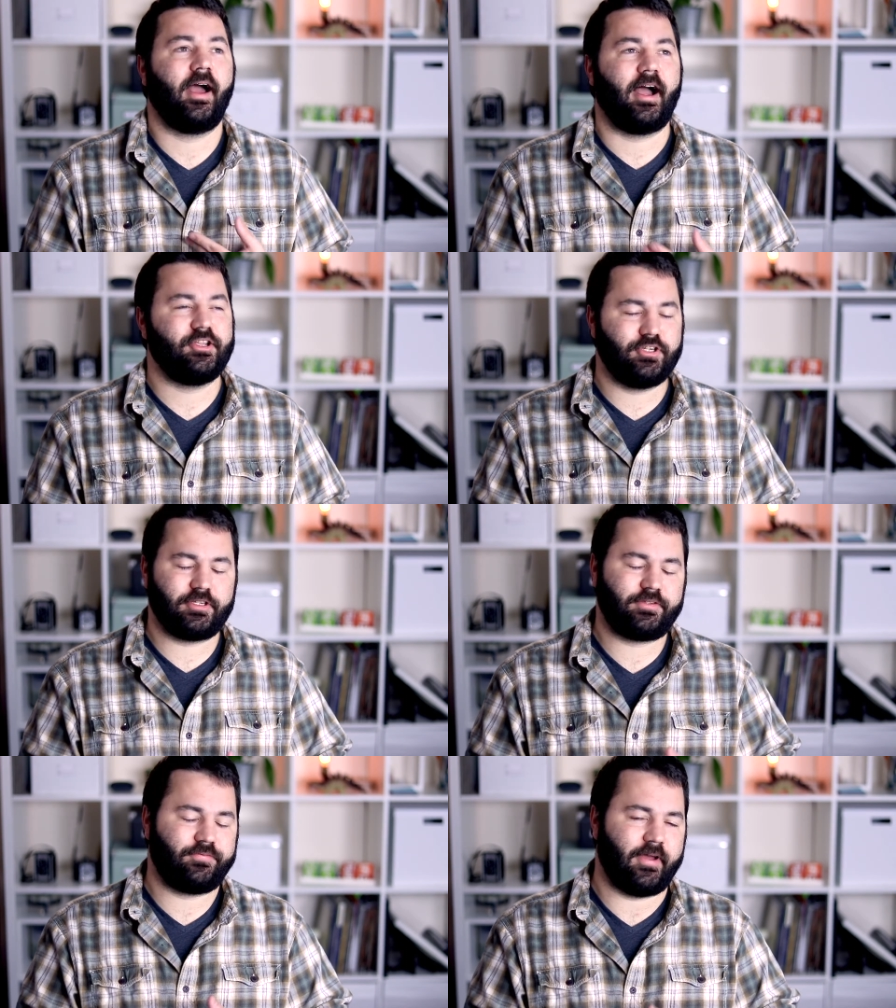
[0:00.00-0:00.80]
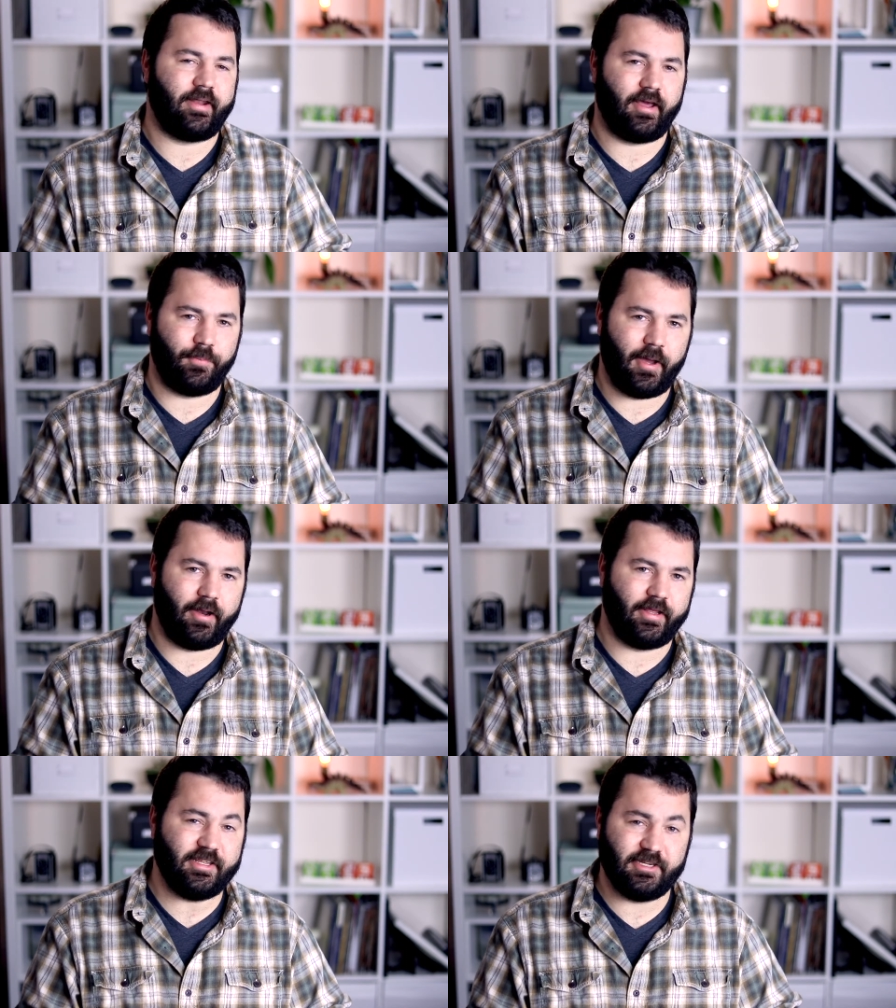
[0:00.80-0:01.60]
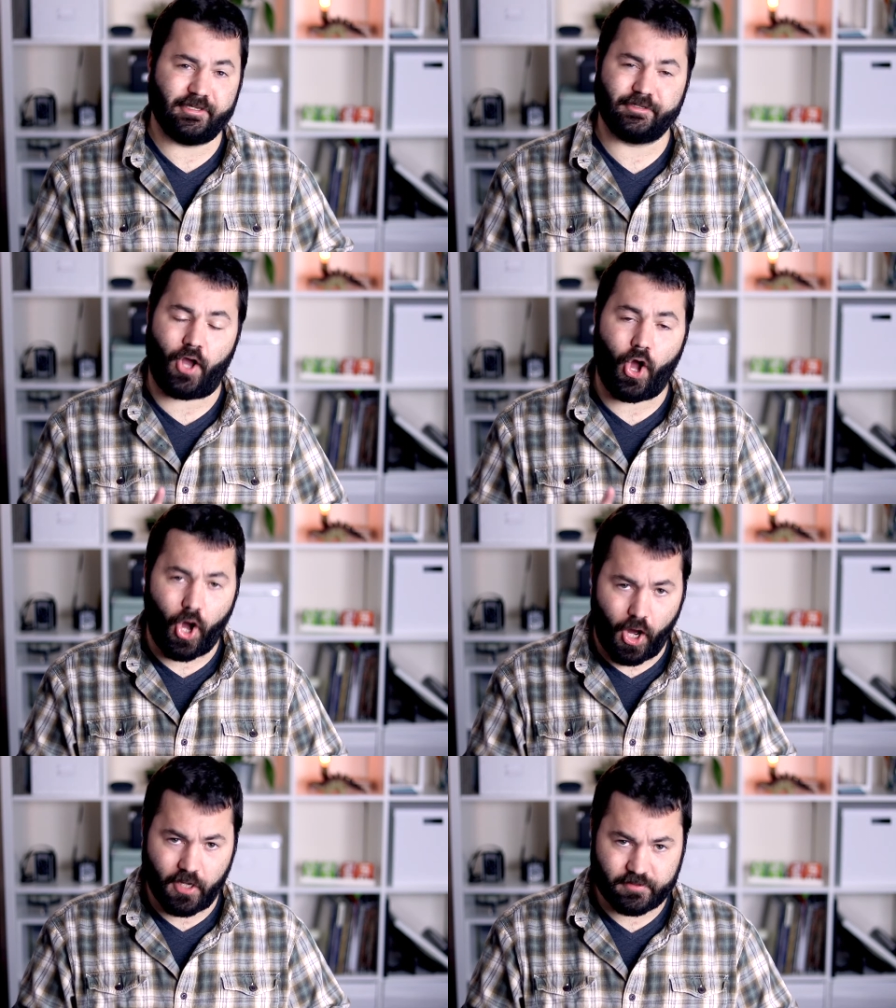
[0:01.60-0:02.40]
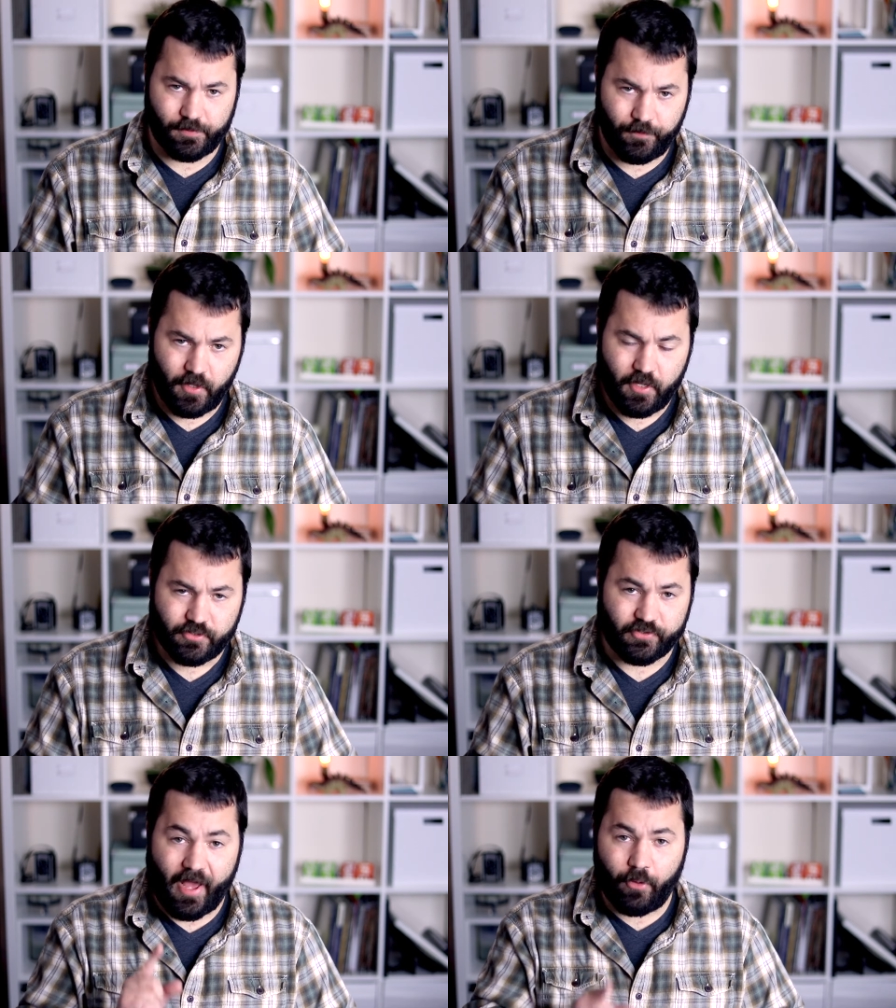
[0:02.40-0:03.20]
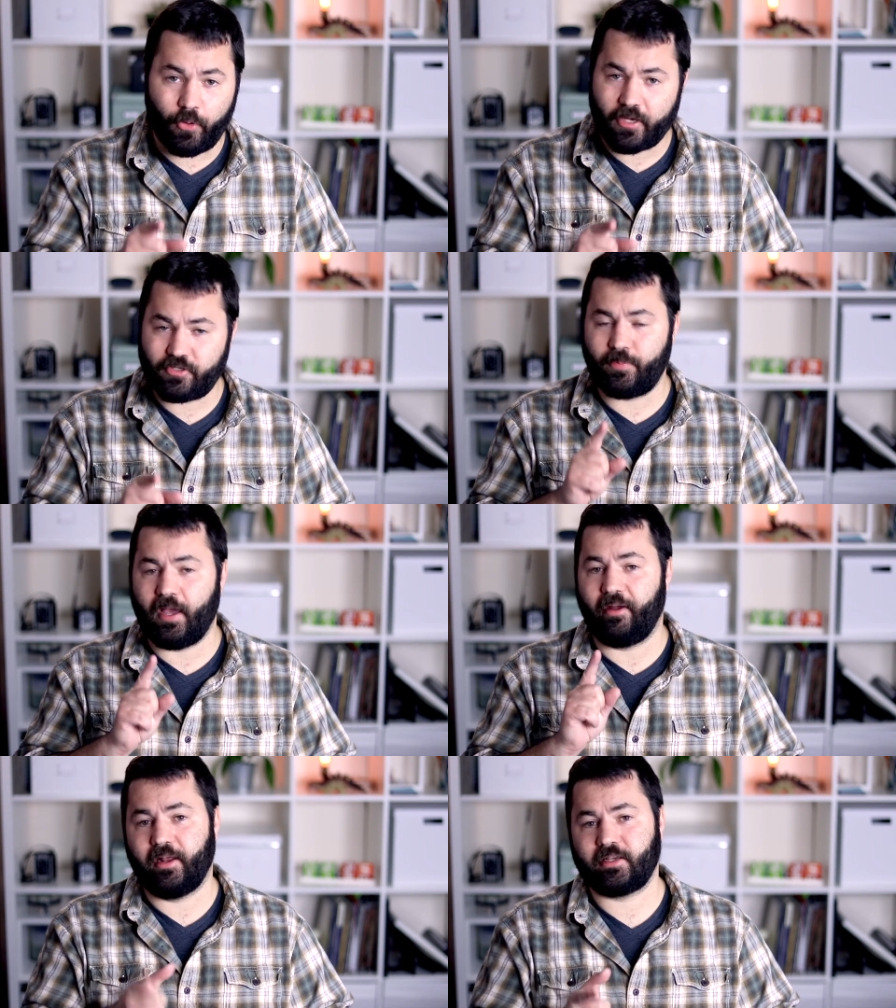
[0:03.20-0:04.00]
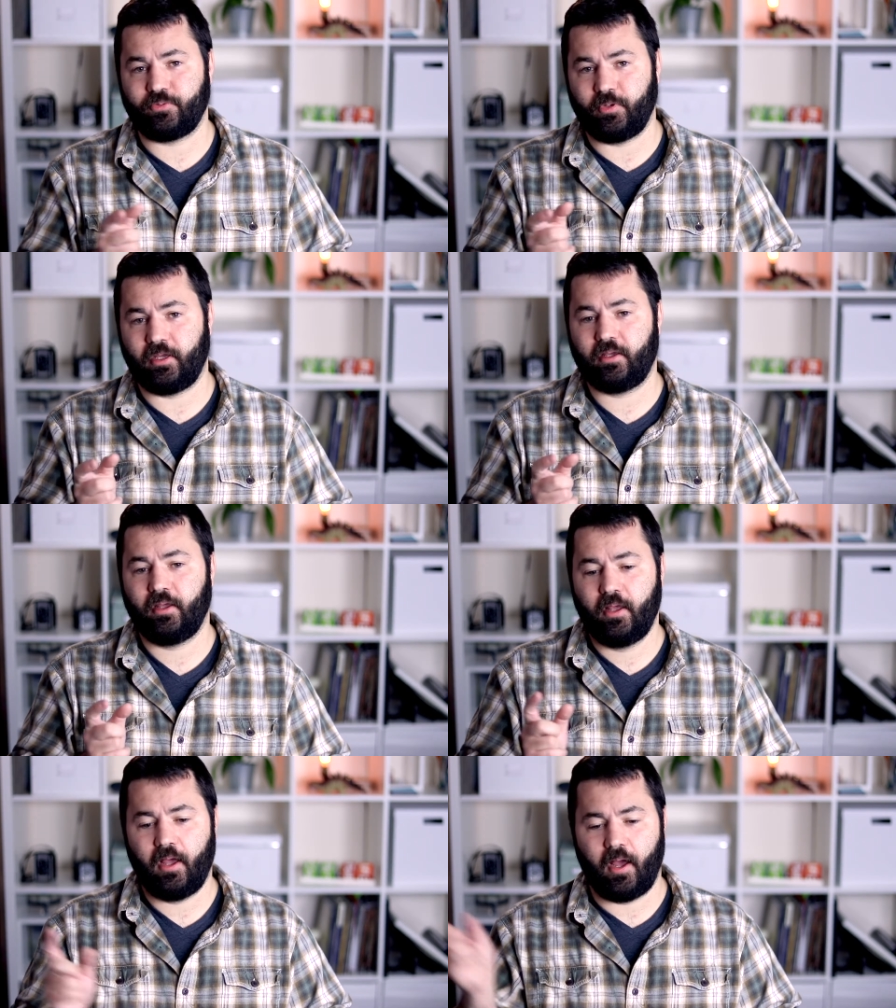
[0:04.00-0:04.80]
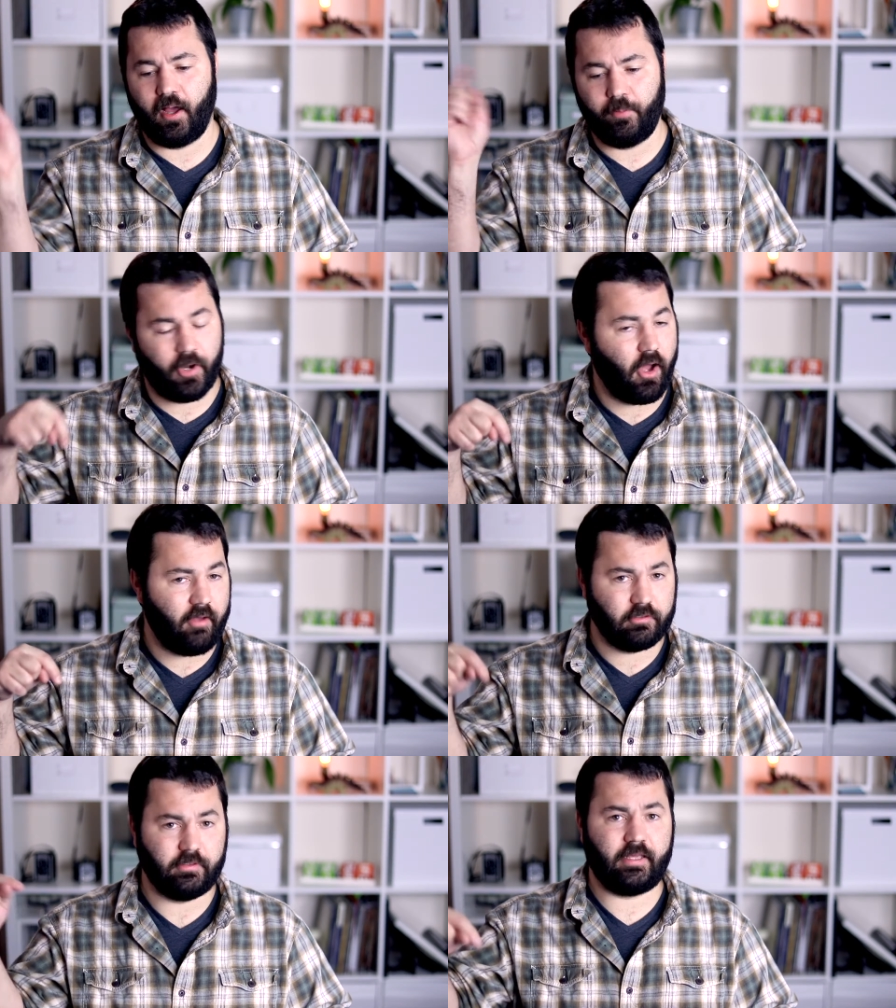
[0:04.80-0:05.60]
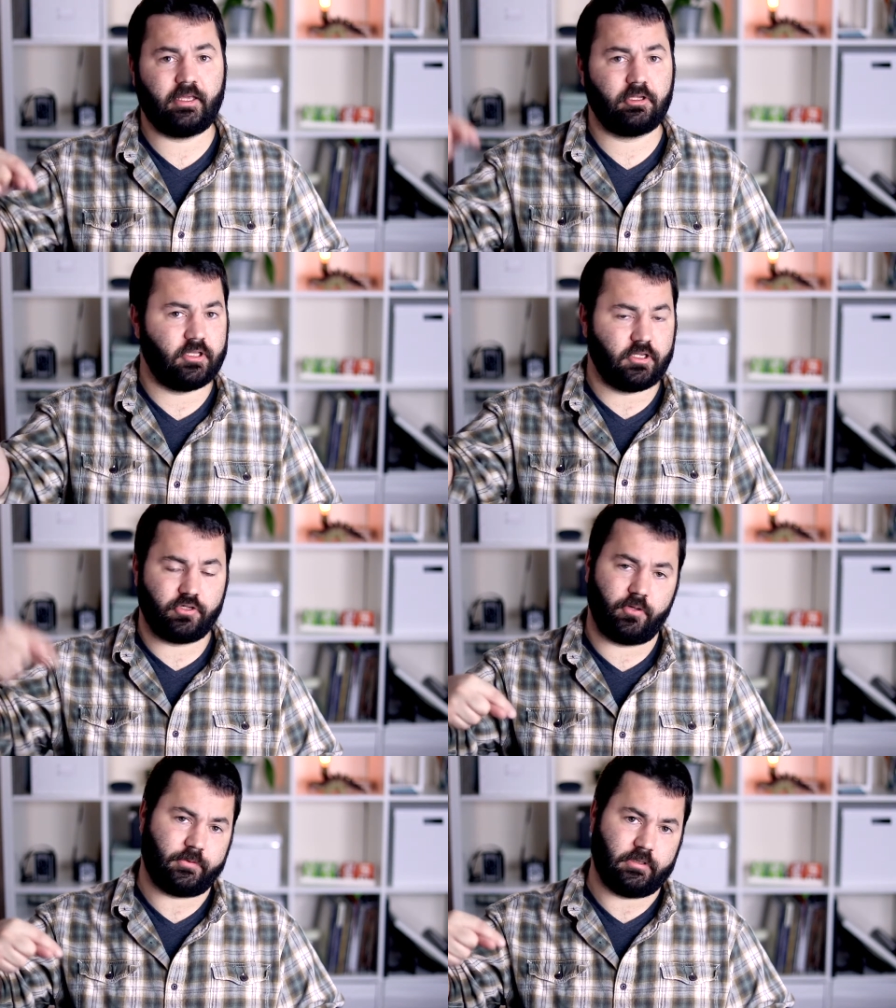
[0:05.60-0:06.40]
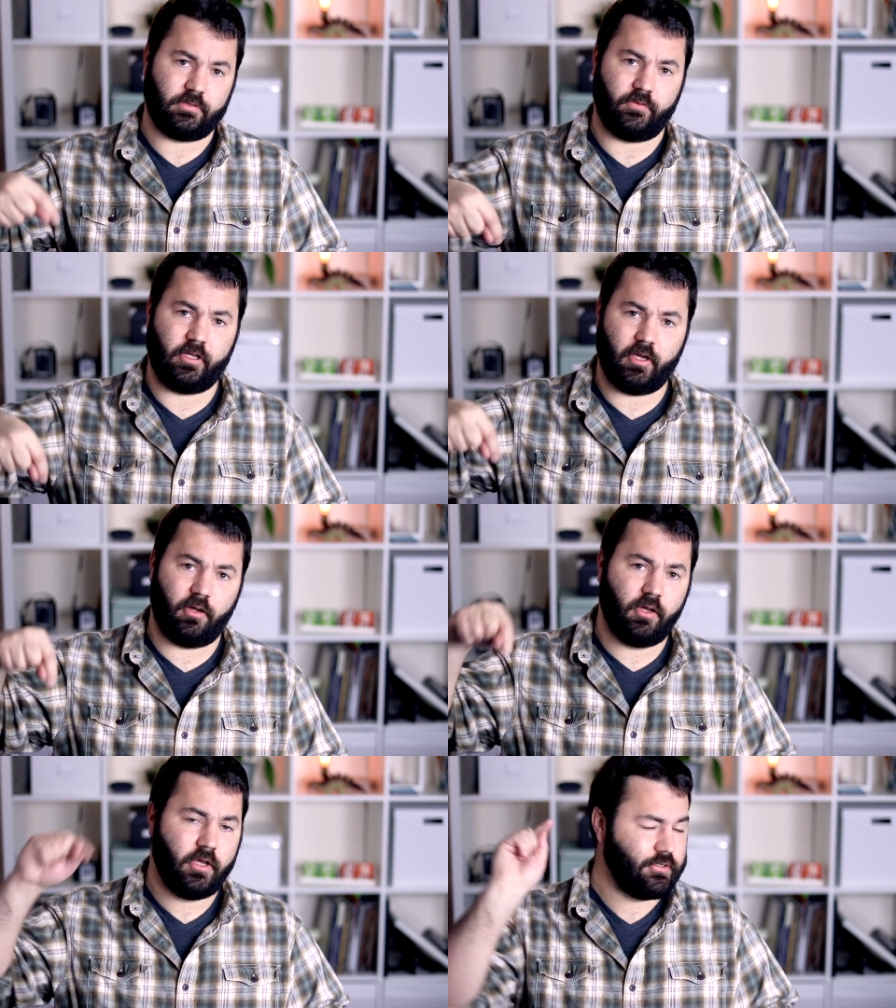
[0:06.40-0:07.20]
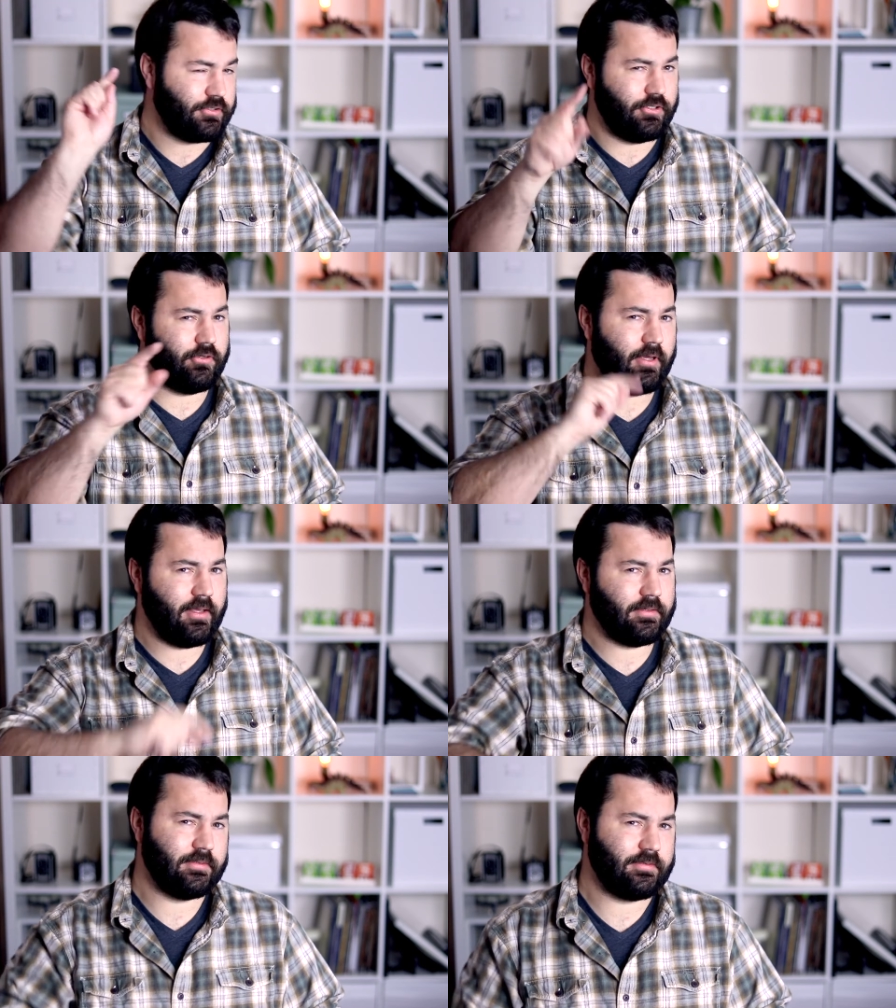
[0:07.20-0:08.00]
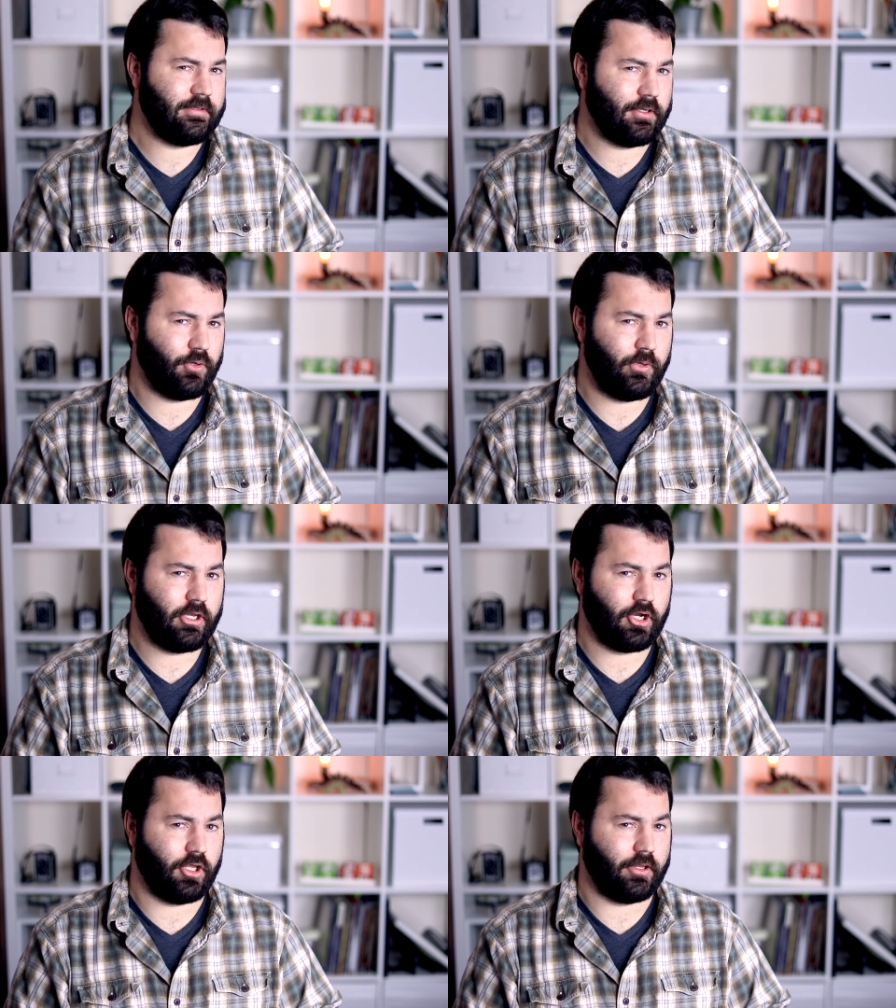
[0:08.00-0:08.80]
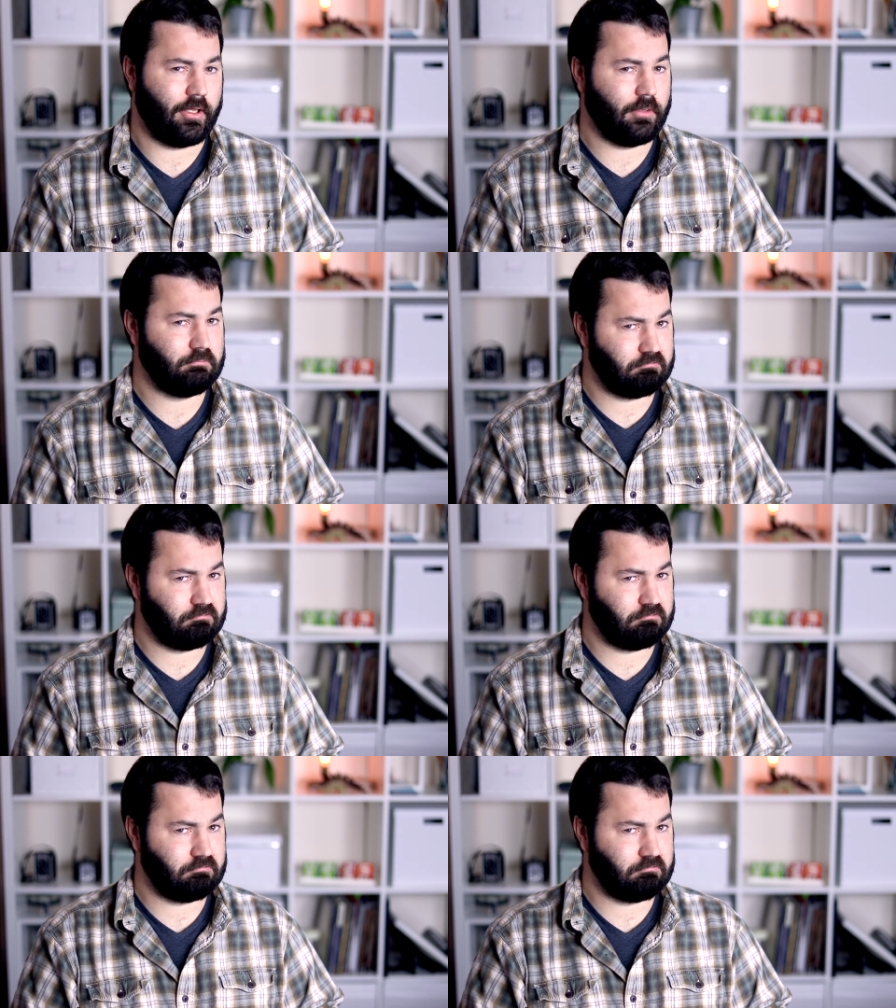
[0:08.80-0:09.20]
I just found out about it, and it is awesome. So that will actually be out next week, but I'll have a link in the description of this video so you guys can see it a week early.